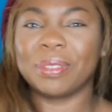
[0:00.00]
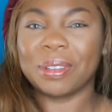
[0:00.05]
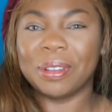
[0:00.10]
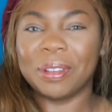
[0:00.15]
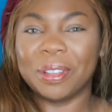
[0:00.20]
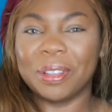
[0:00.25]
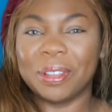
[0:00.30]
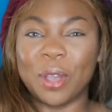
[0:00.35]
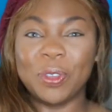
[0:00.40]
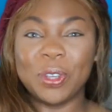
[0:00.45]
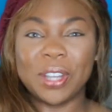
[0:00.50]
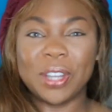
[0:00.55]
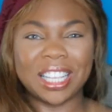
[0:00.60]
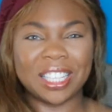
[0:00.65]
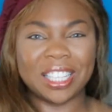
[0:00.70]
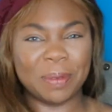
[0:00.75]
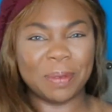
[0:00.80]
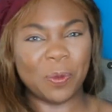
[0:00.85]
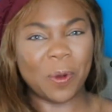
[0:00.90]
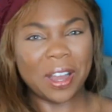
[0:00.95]
So if you guys
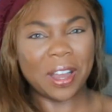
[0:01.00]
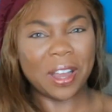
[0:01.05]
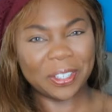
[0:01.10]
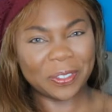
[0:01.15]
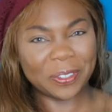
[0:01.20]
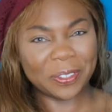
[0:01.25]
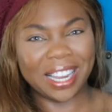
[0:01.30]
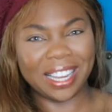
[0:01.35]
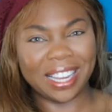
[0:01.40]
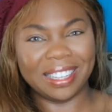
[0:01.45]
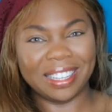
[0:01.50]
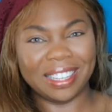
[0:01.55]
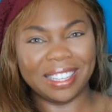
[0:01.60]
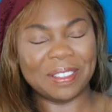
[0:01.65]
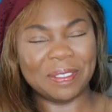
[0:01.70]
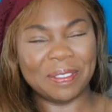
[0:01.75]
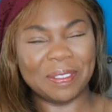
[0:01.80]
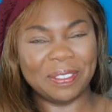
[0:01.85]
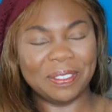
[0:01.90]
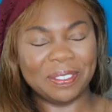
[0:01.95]
have been wondering
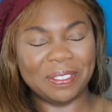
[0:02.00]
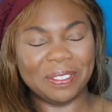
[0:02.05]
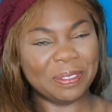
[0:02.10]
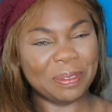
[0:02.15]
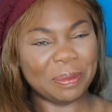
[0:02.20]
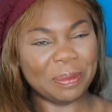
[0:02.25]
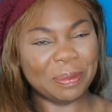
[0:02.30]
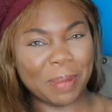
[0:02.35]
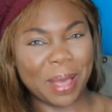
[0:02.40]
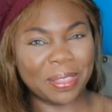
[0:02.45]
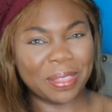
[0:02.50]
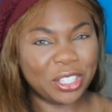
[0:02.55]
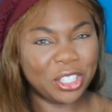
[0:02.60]
about